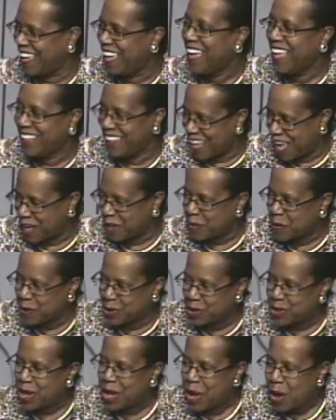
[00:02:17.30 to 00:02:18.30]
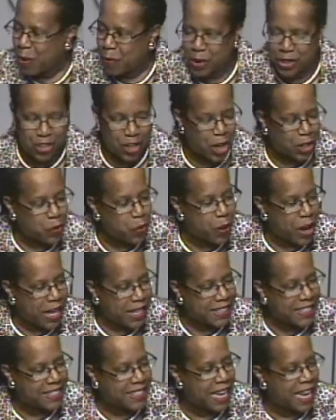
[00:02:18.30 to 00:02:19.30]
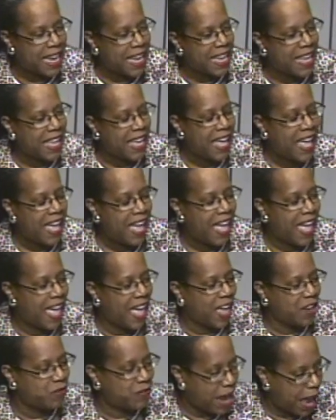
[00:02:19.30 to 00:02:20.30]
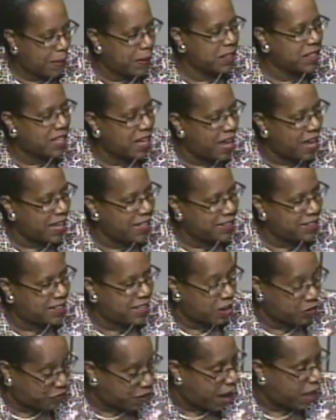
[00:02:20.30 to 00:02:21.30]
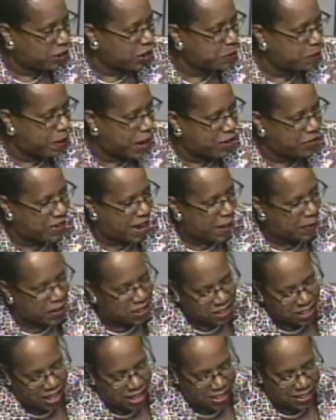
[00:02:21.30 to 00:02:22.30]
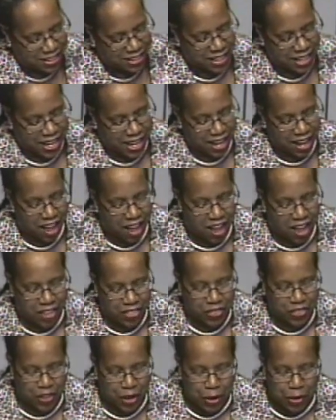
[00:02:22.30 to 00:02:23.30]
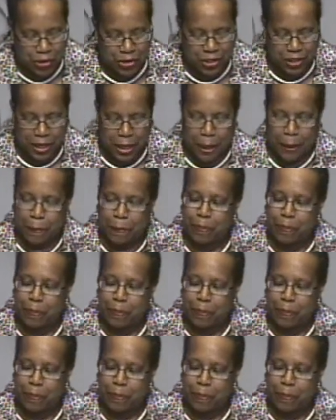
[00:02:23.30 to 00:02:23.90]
Lent was on Wednesday, and Valentine's Day, followed by Valentine's Day on Thursday.